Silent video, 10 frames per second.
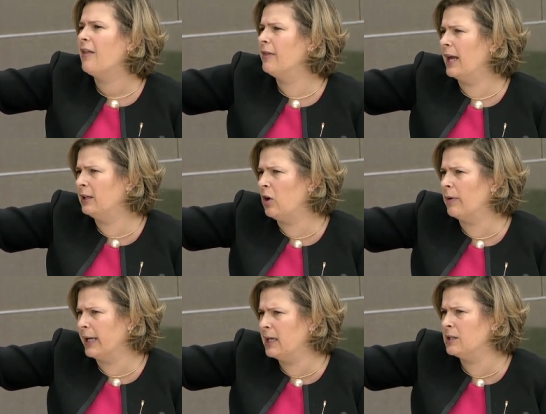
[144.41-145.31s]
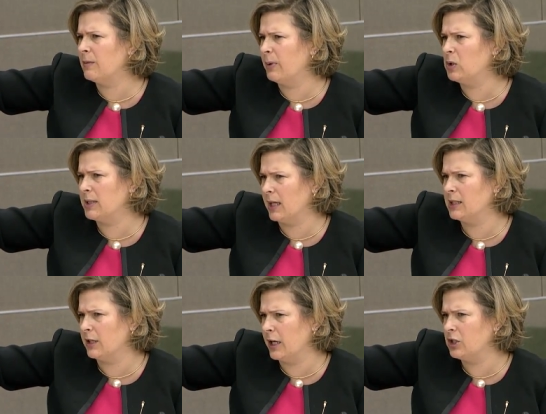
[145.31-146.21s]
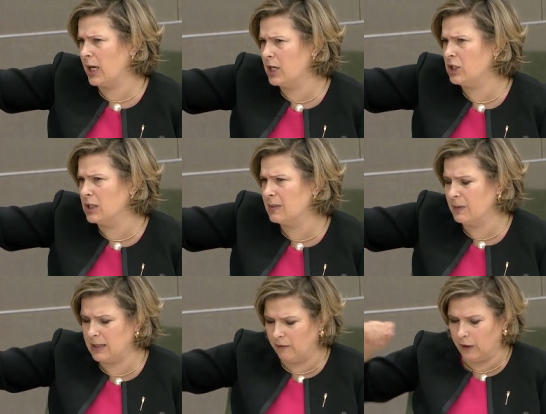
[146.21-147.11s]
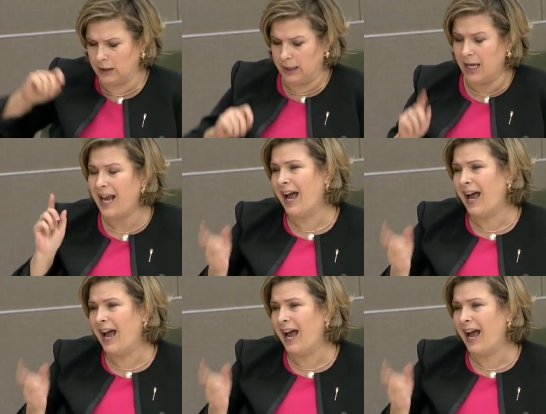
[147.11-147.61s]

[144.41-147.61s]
than going into post secondary education specifically specifically.